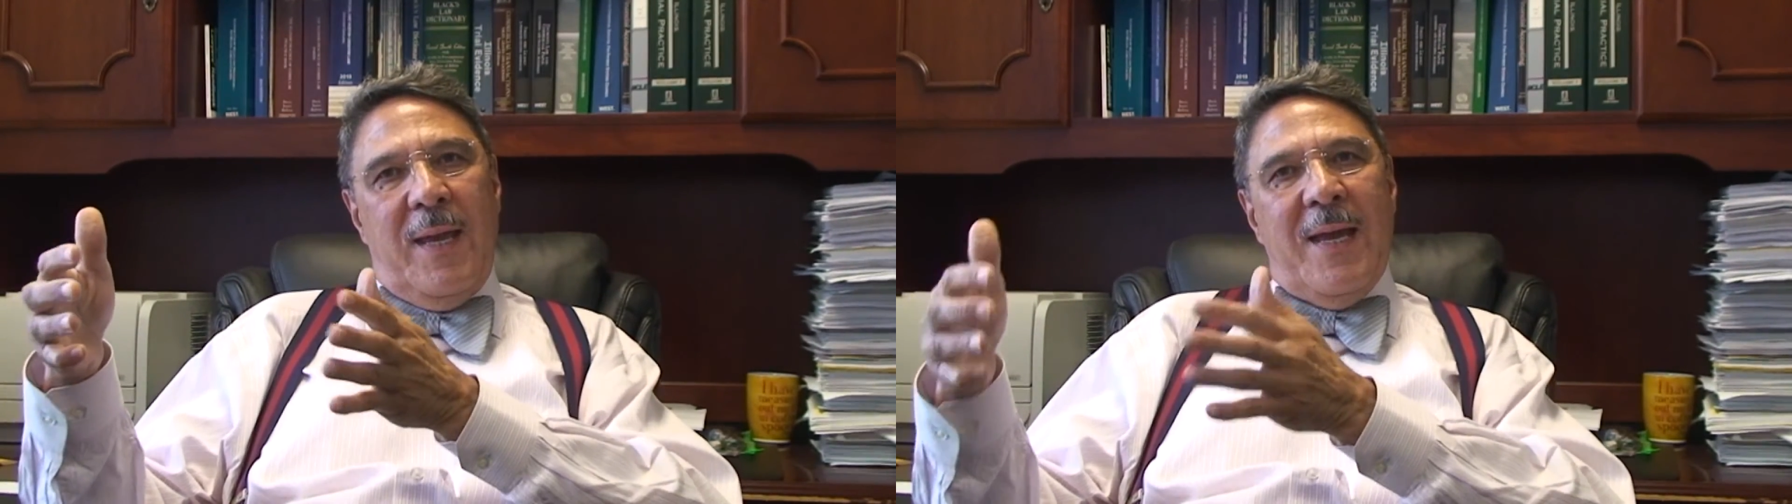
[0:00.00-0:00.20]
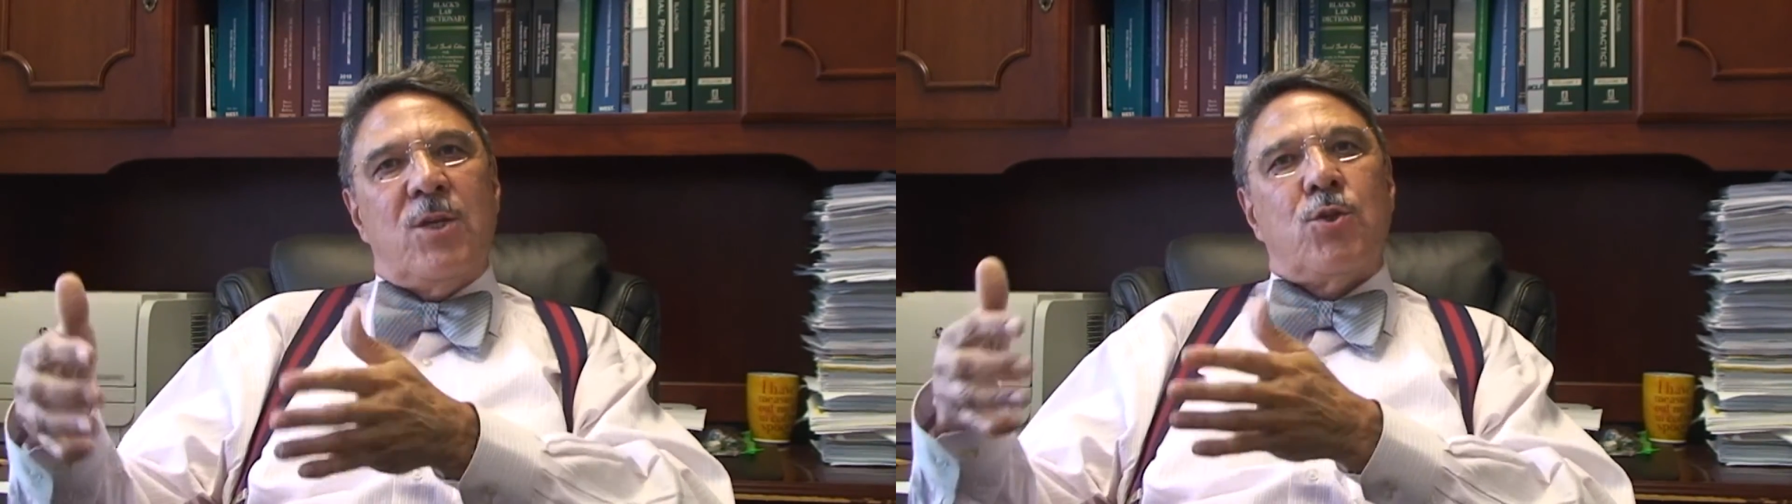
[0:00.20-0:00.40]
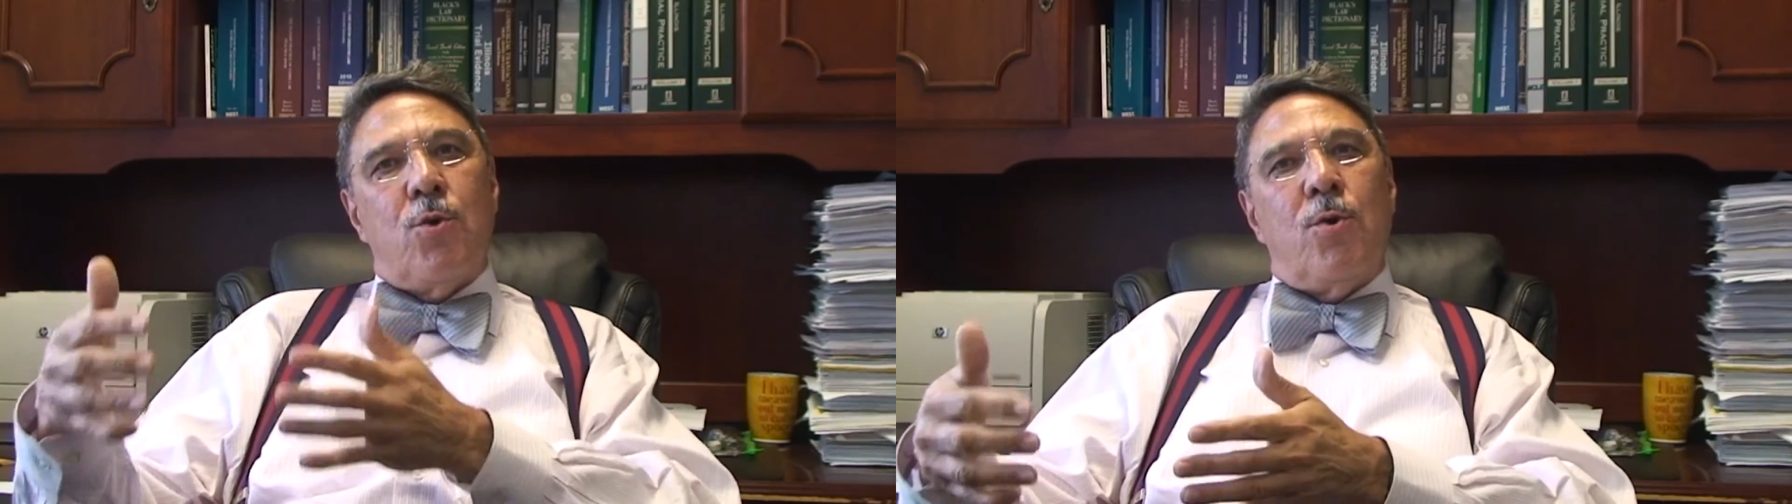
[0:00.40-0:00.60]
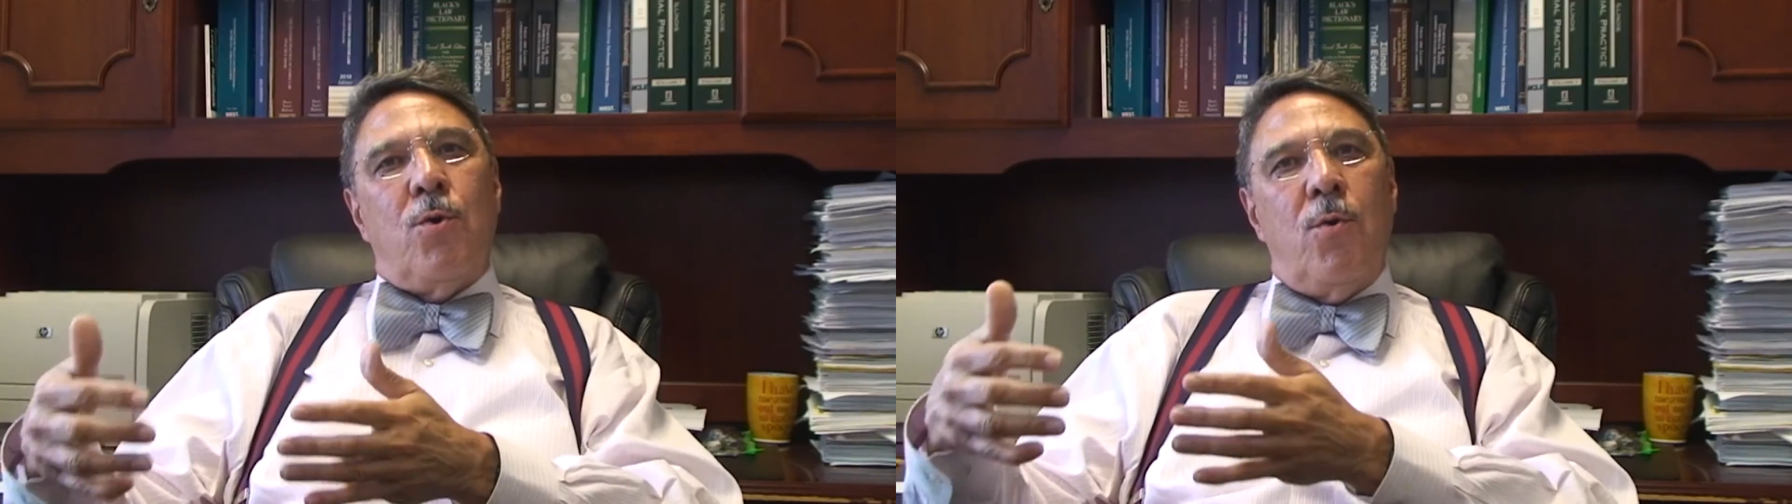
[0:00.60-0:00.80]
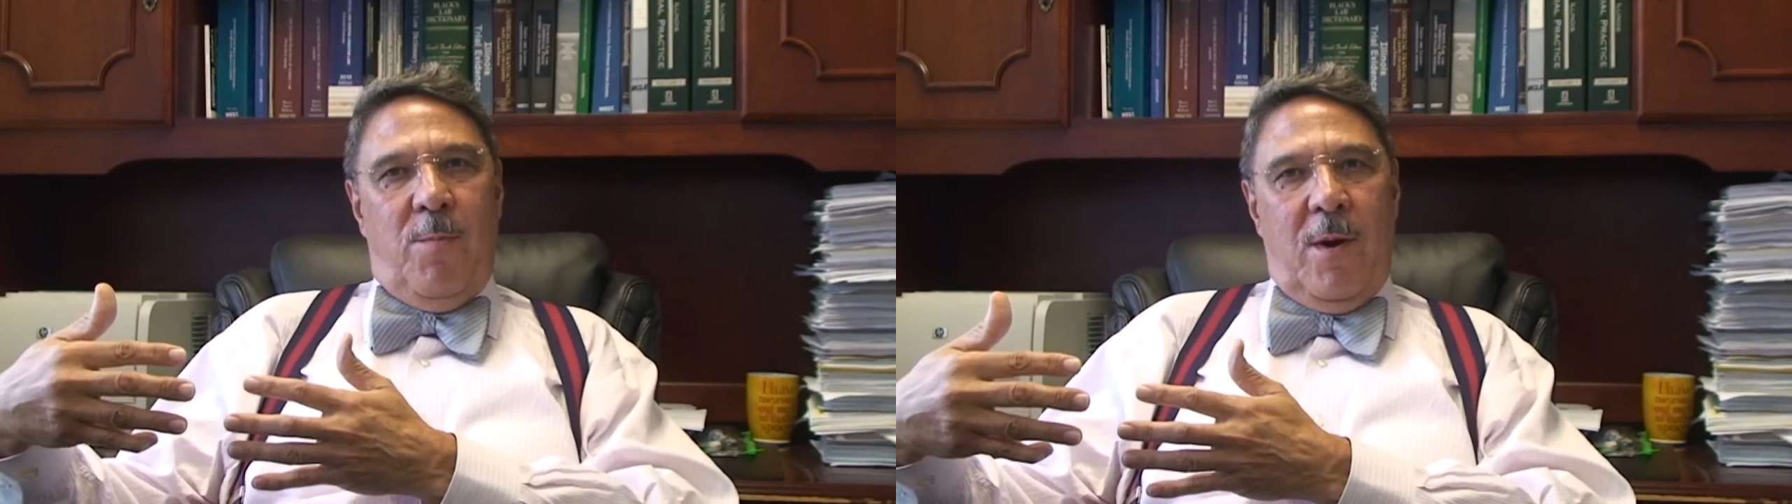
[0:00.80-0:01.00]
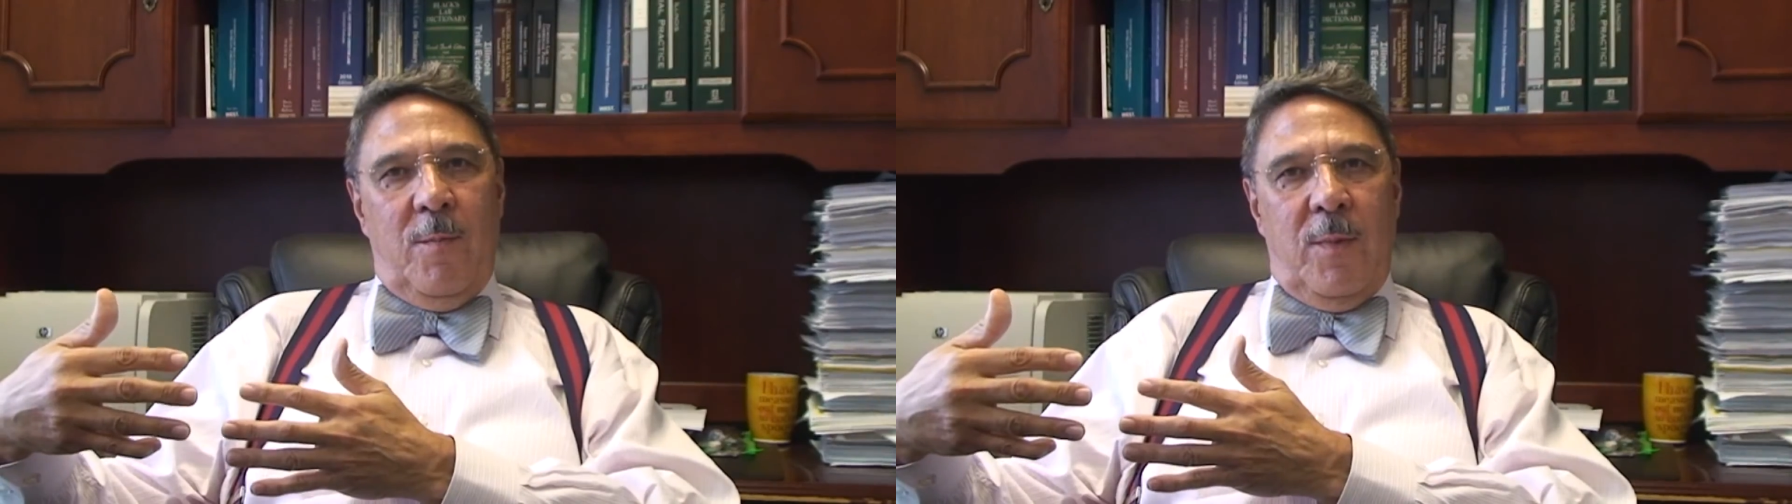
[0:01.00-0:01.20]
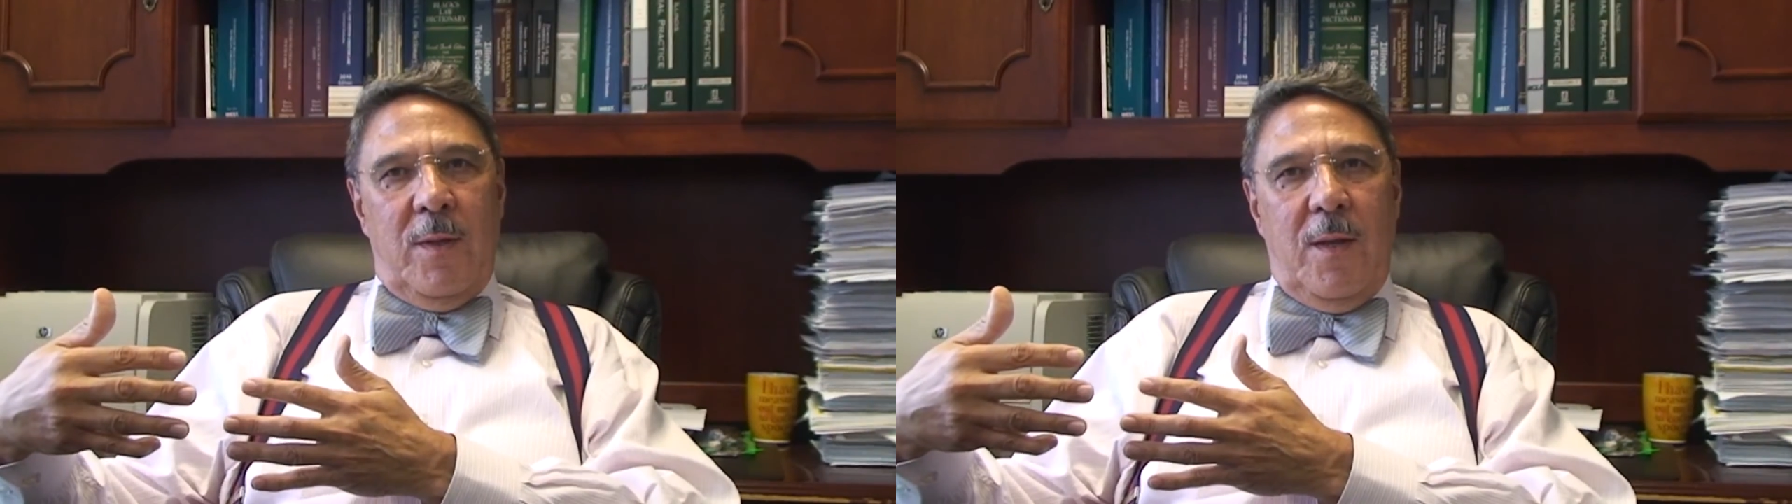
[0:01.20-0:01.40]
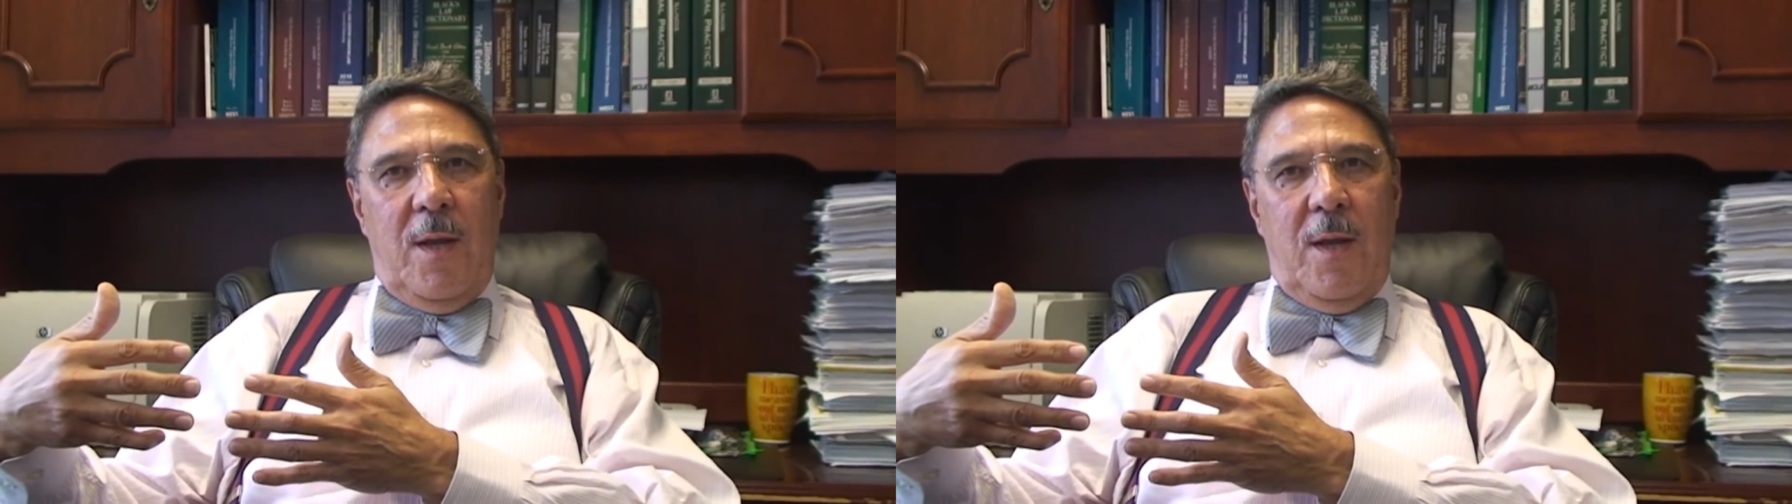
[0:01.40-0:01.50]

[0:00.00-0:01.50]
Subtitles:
external partner,